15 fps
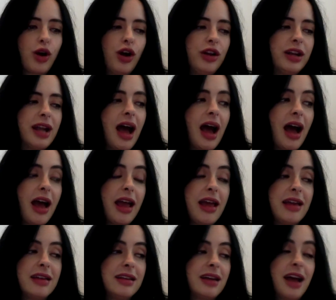And I
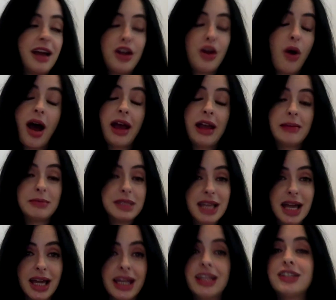know I am
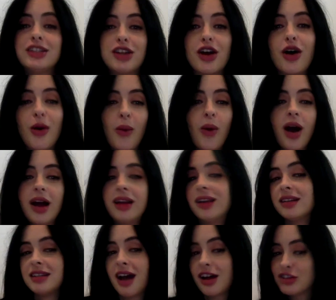dying to know what
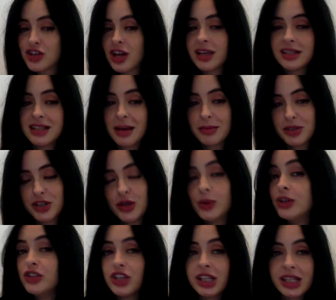Natasha is up to when
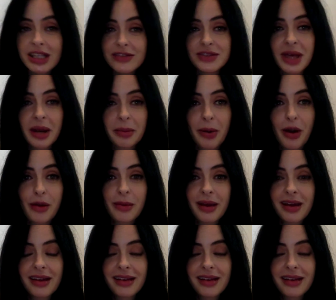she leaves that apartment.